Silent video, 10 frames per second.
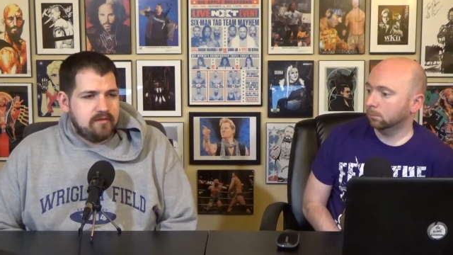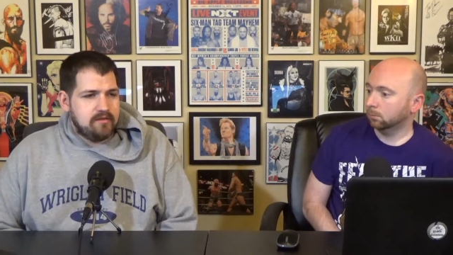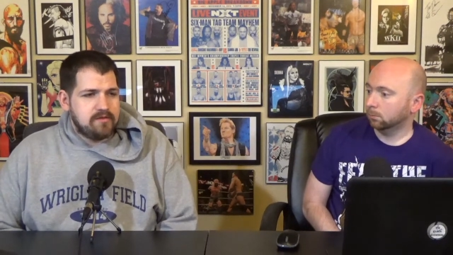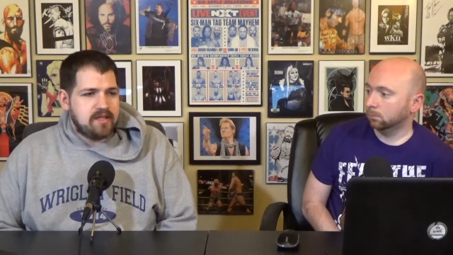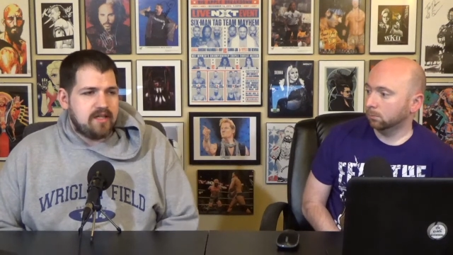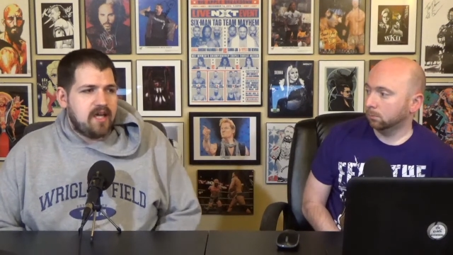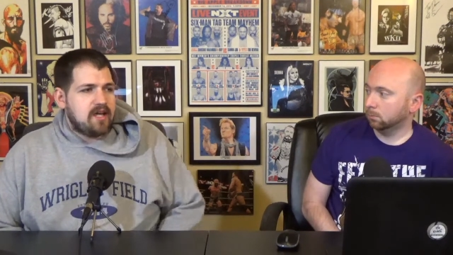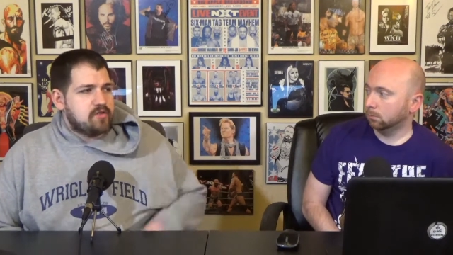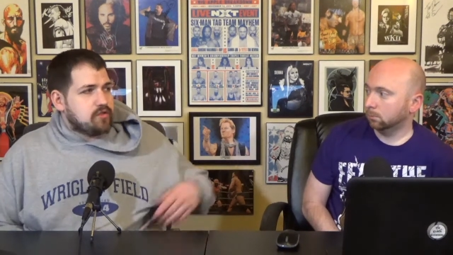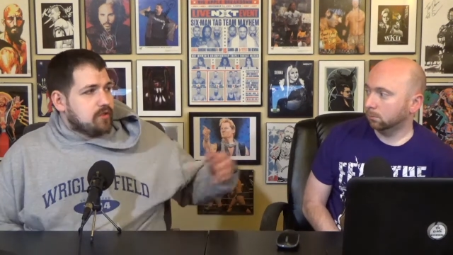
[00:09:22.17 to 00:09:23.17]
Speaker 1: it was like
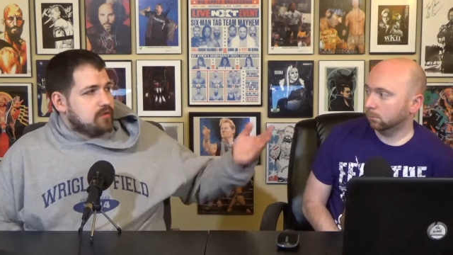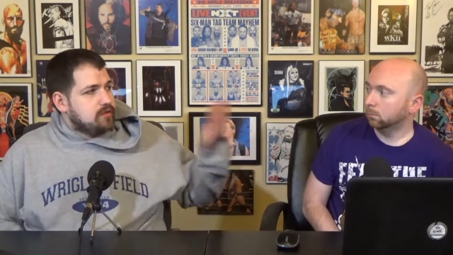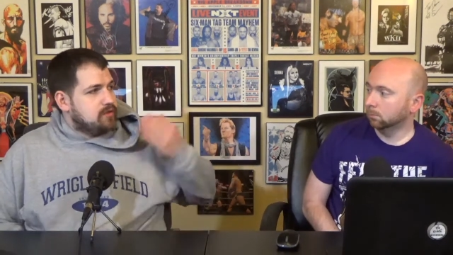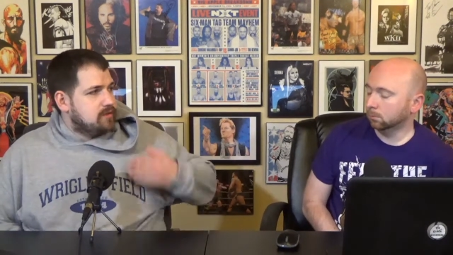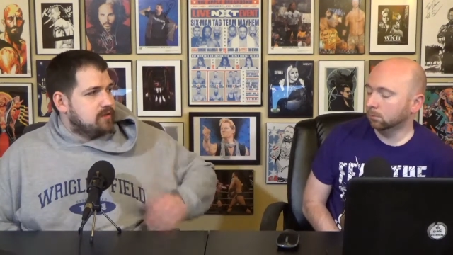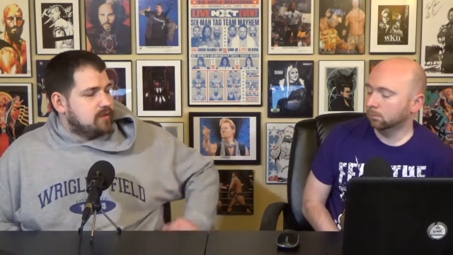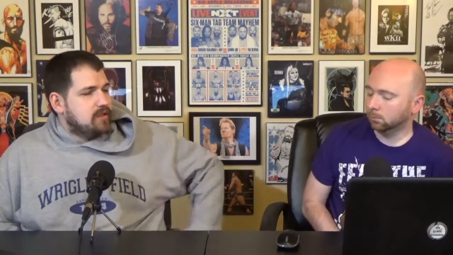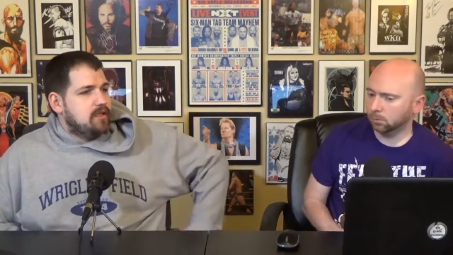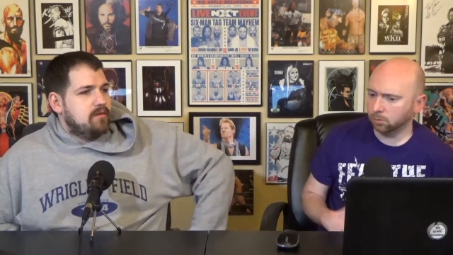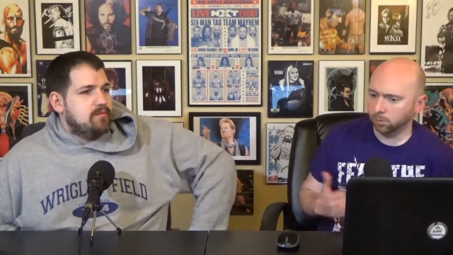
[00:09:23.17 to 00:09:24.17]
extra.
Speaker 2: Mm-hmm.
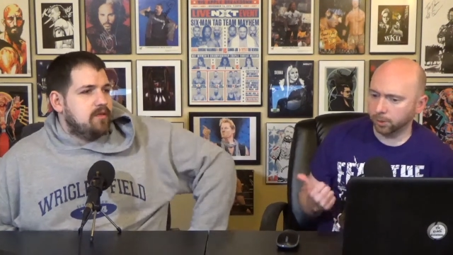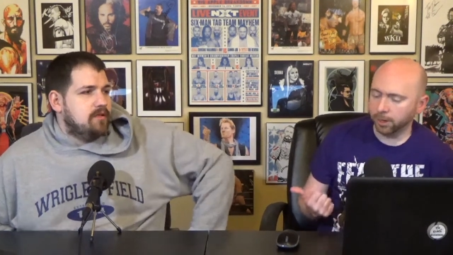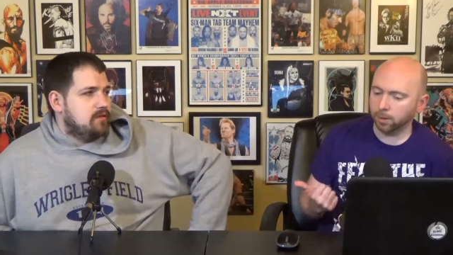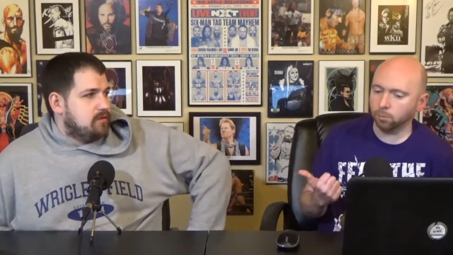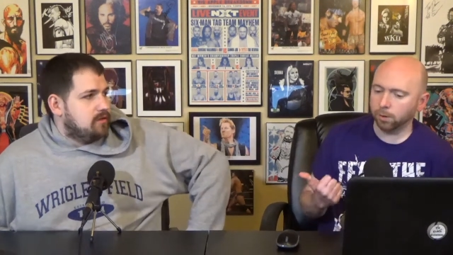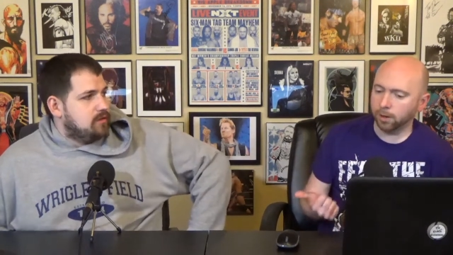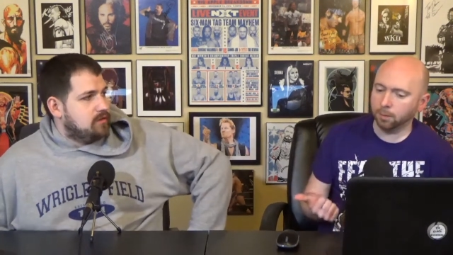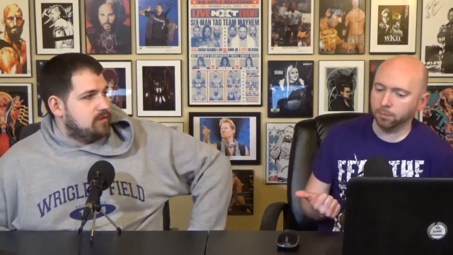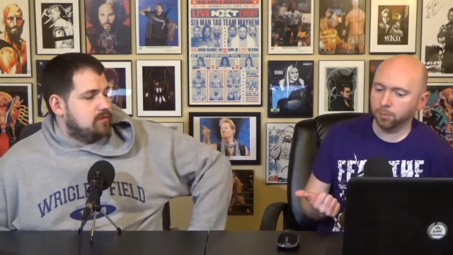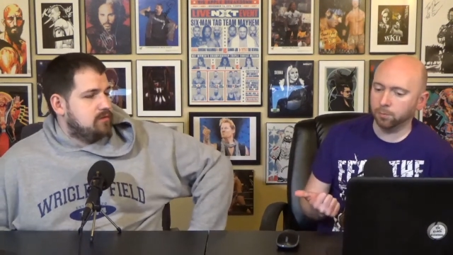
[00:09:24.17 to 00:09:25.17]
So we had what
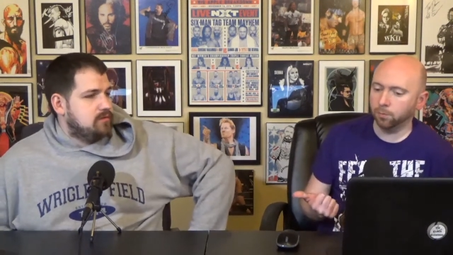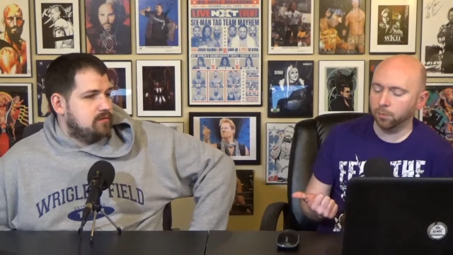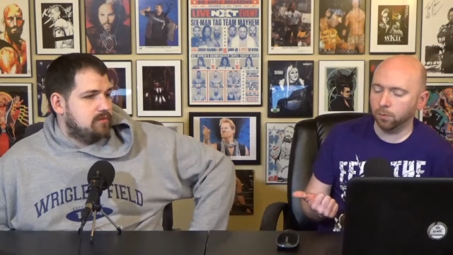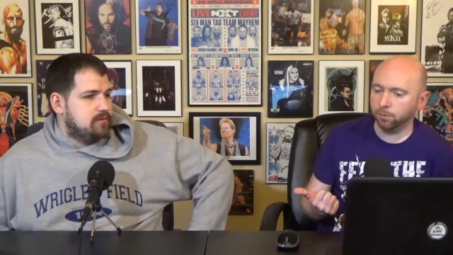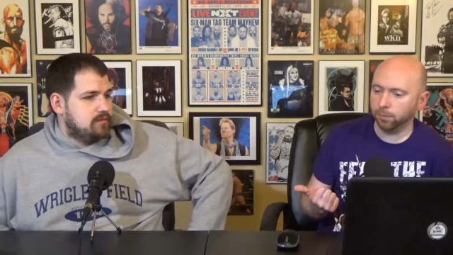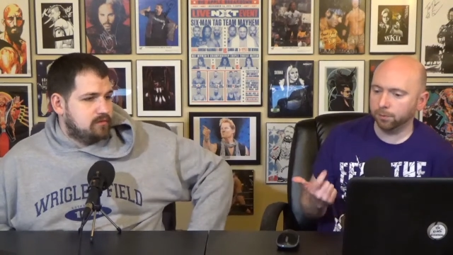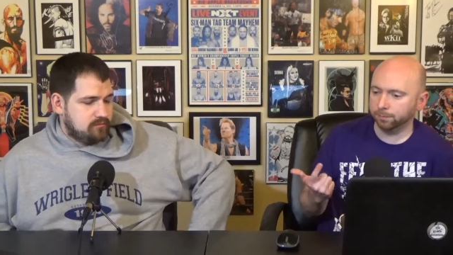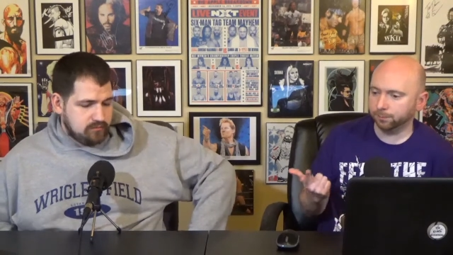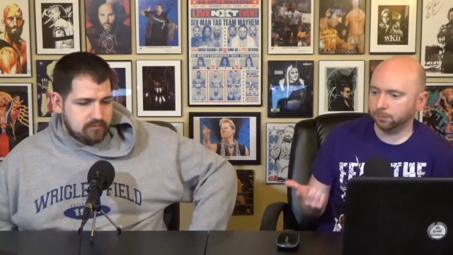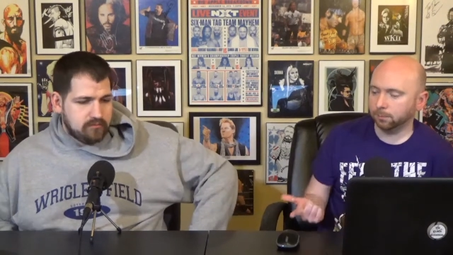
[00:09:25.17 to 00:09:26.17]
Ember move over,
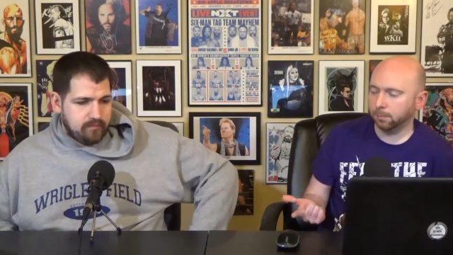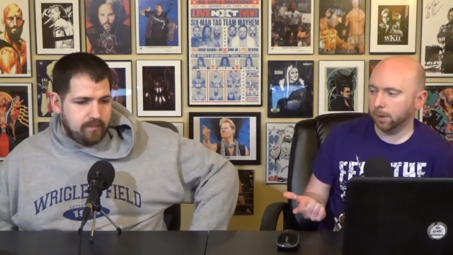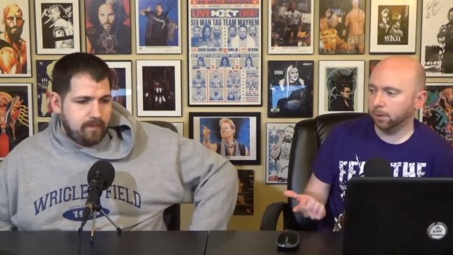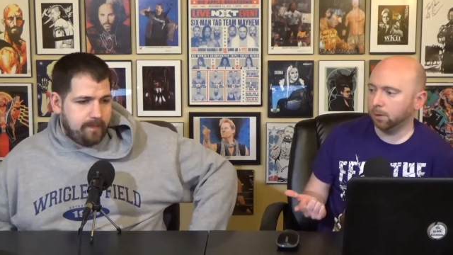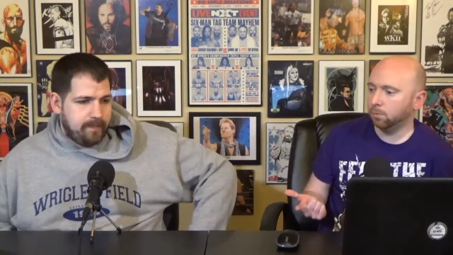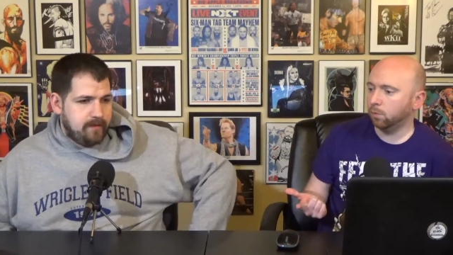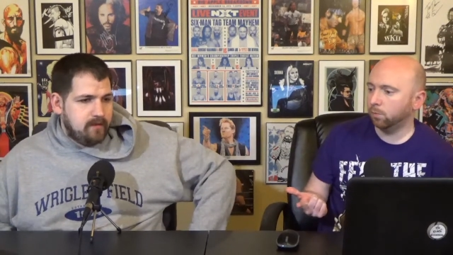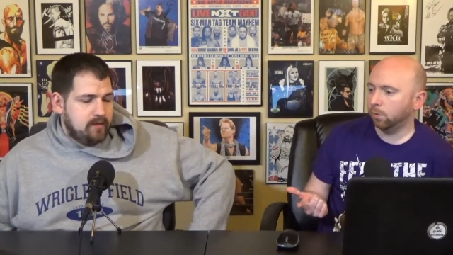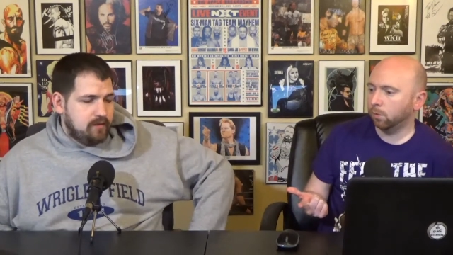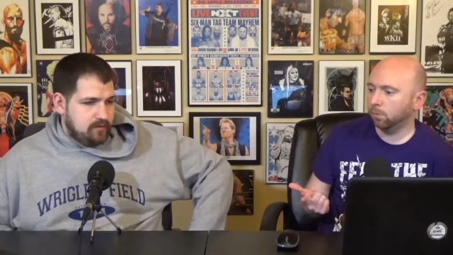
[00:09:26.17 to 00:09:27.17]
mm-hmm. Bailey move
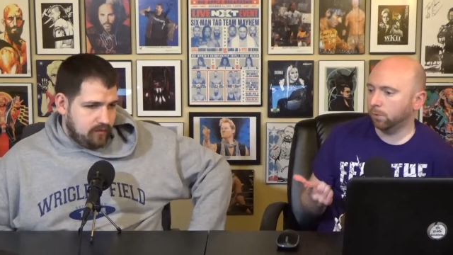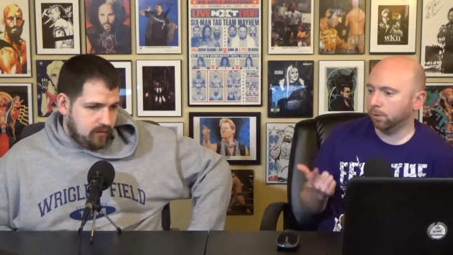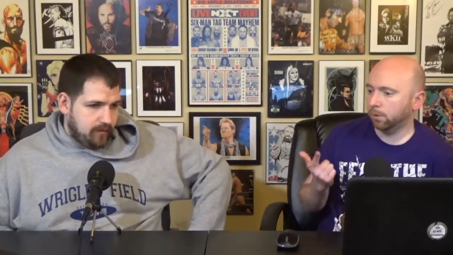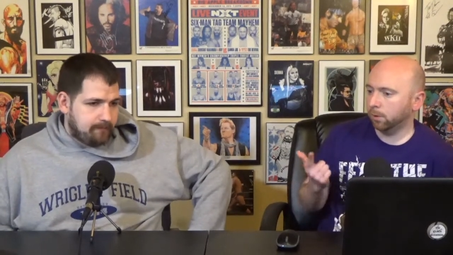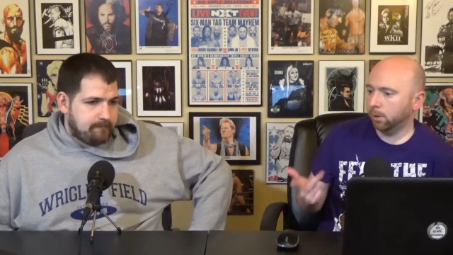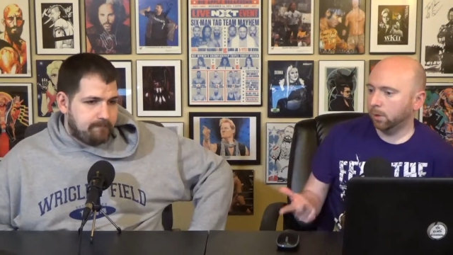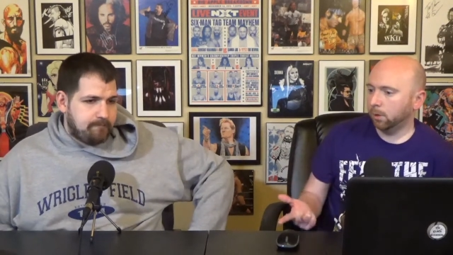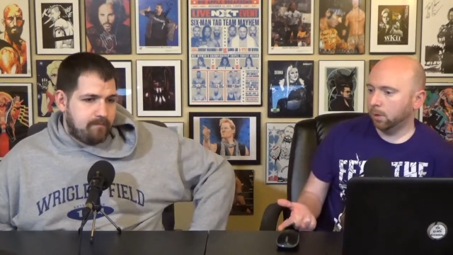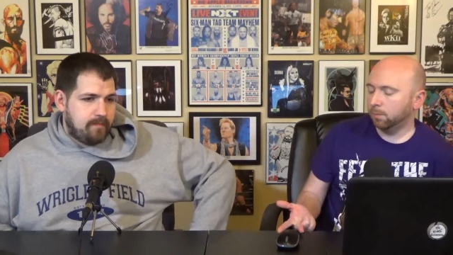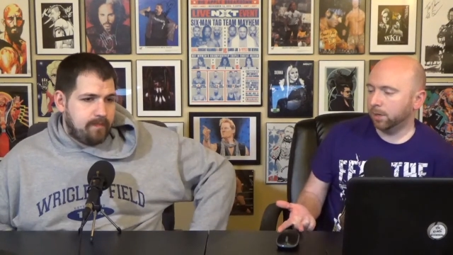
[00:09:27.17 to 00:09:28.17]
over. Yep.
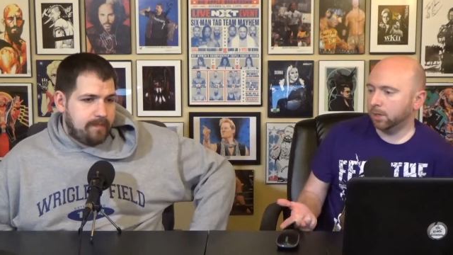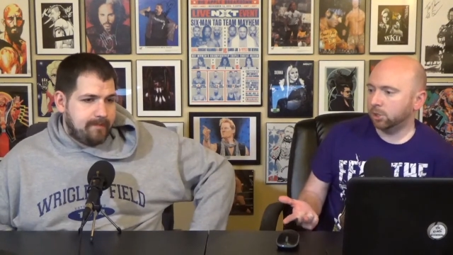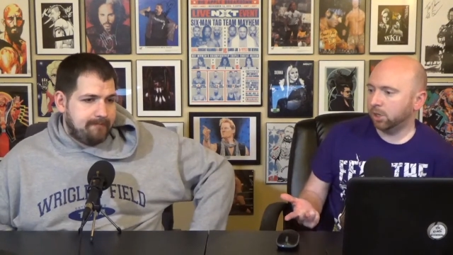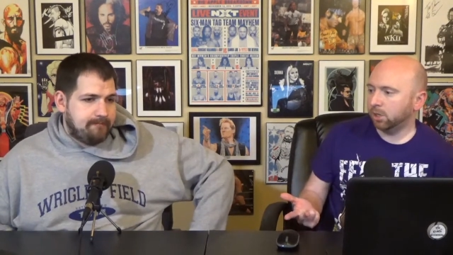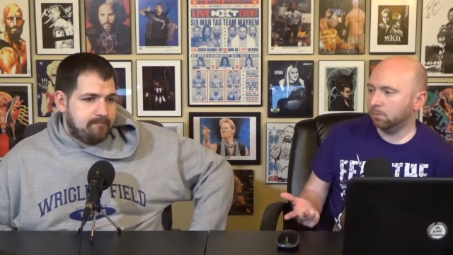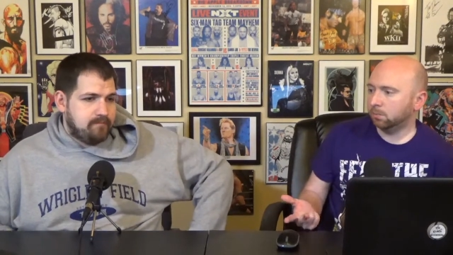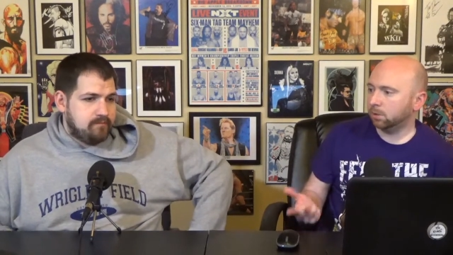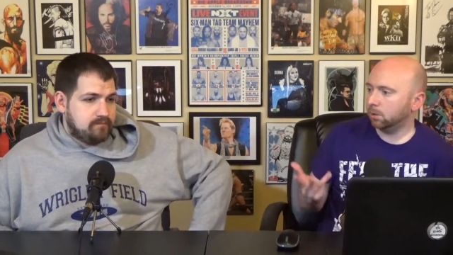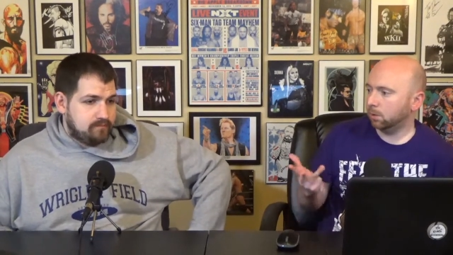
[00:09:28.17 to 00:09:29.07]
Mickey James,